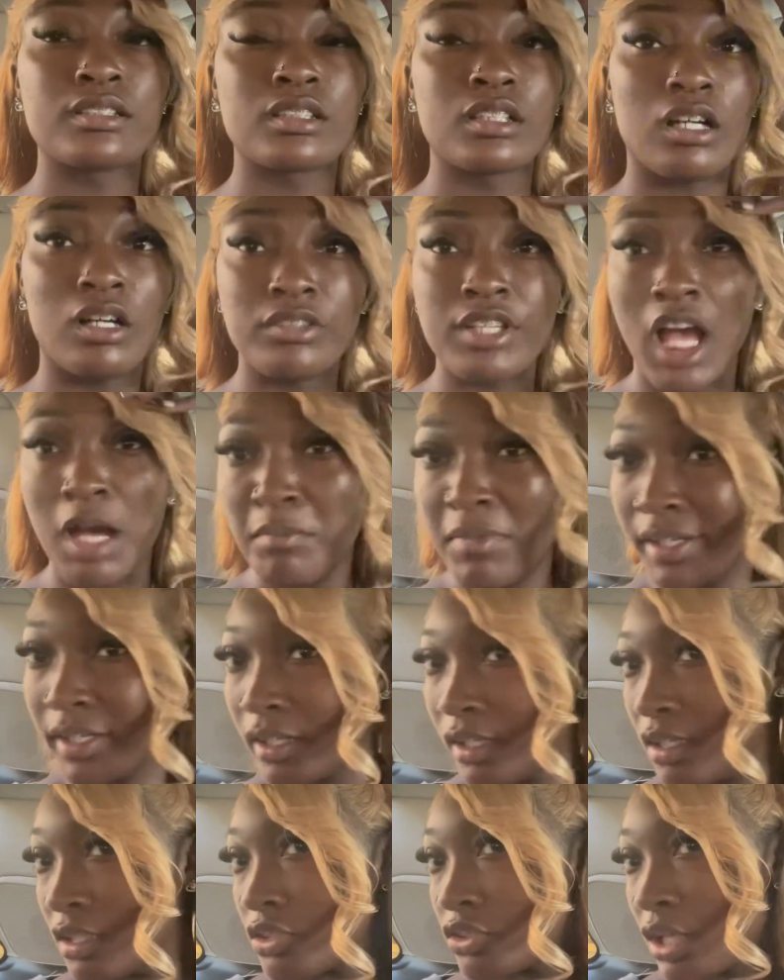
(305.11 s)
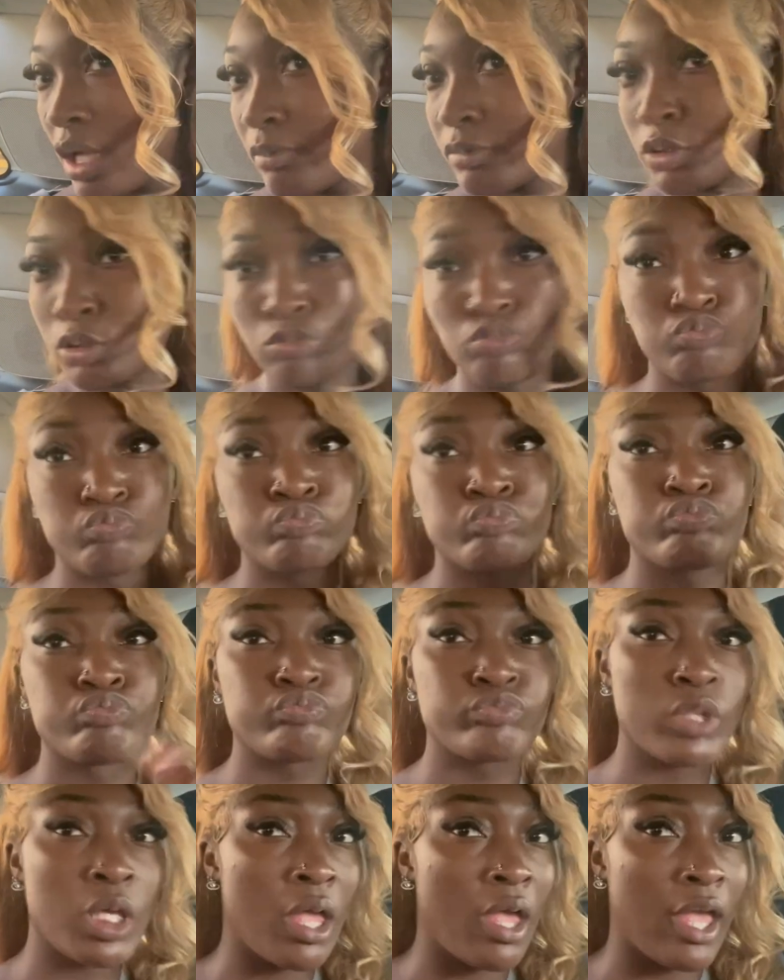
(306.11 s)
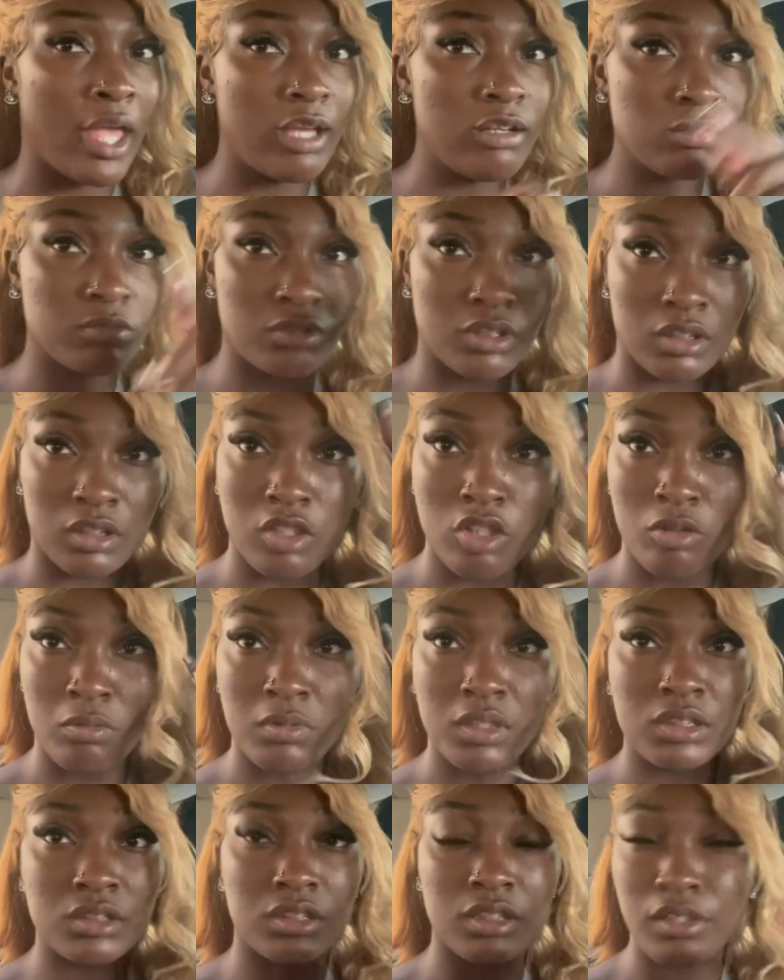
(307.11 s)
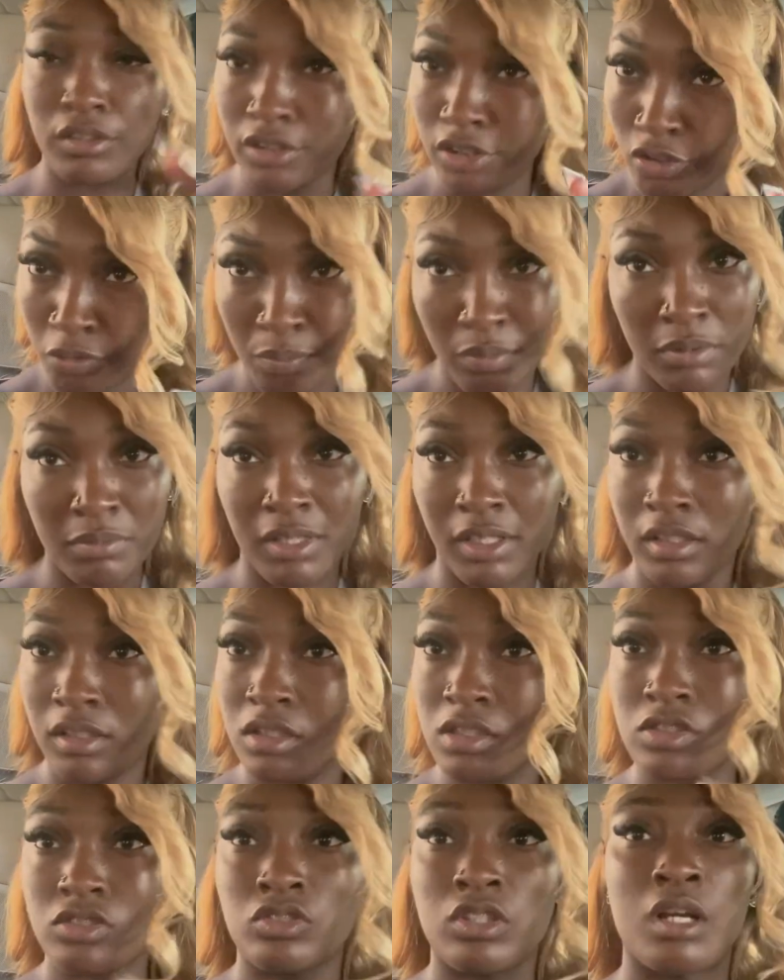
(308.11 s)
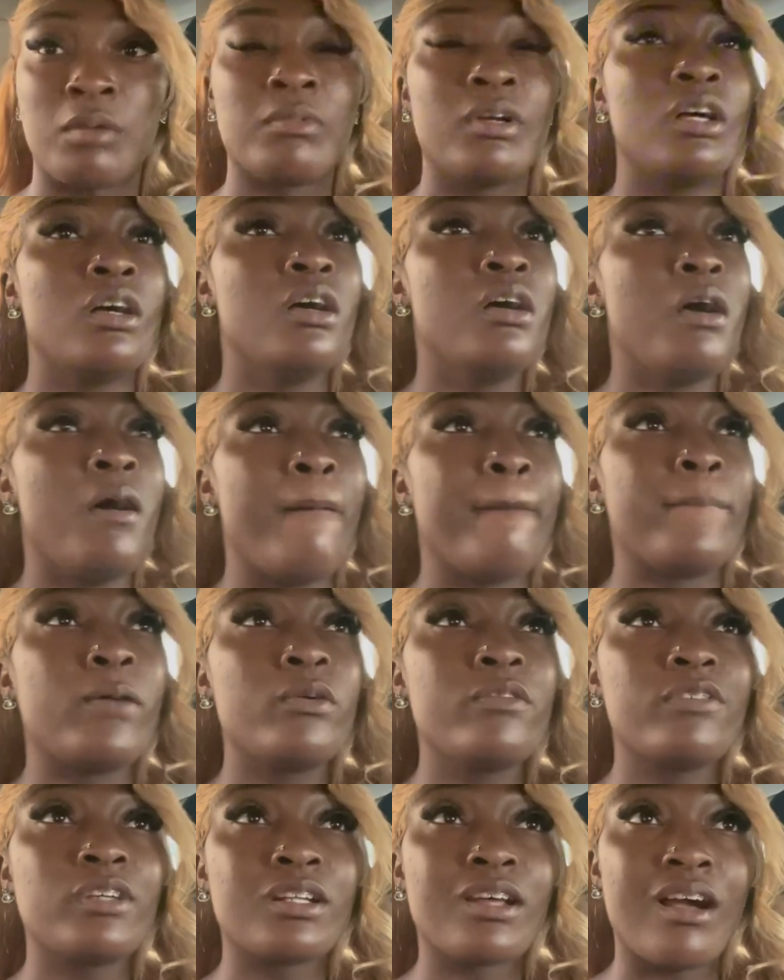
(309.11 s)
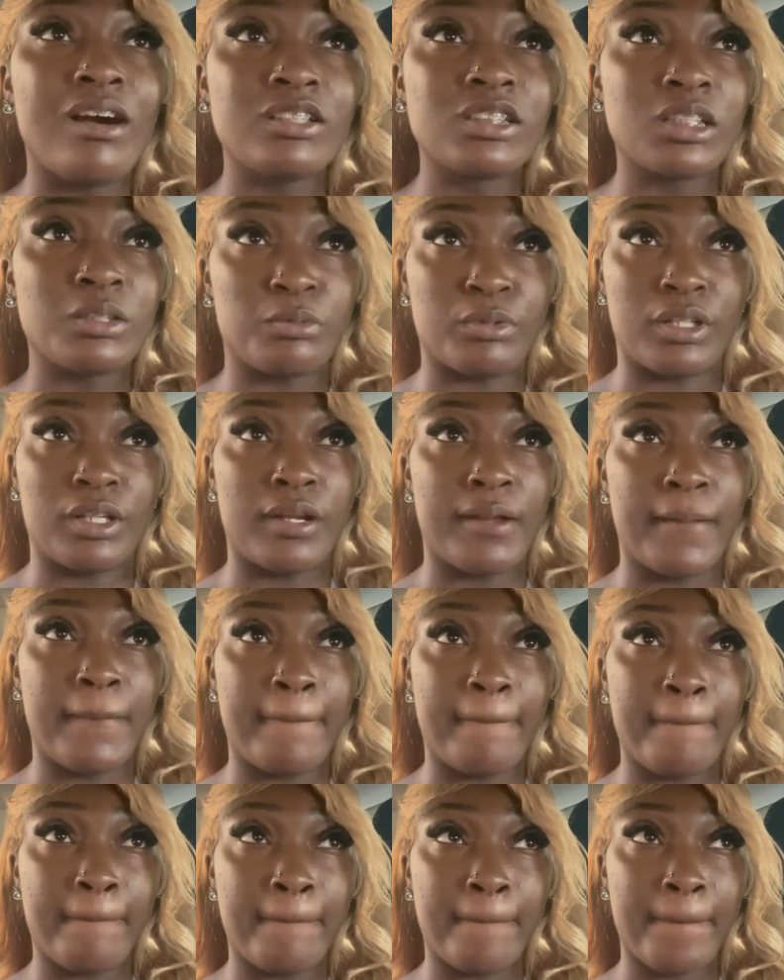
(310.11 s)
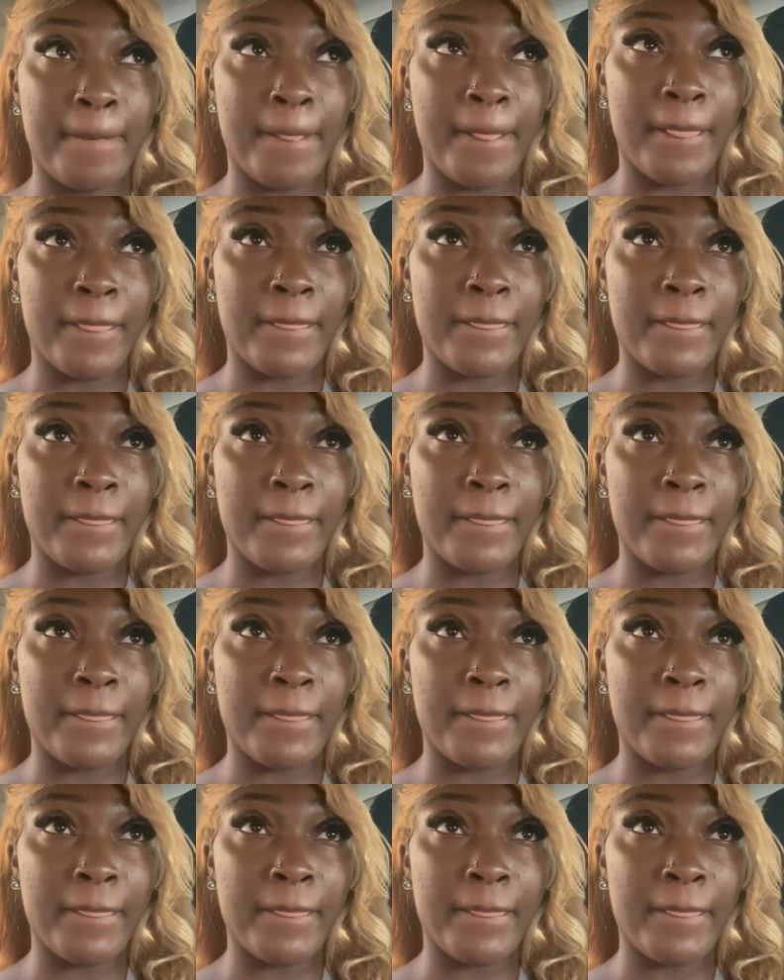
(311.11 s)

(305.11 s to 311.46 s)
Y'all, my curls dropped too. Um, it was really cute. It's still cute, but my curls dropped. We're gonna go somewhere. It's on.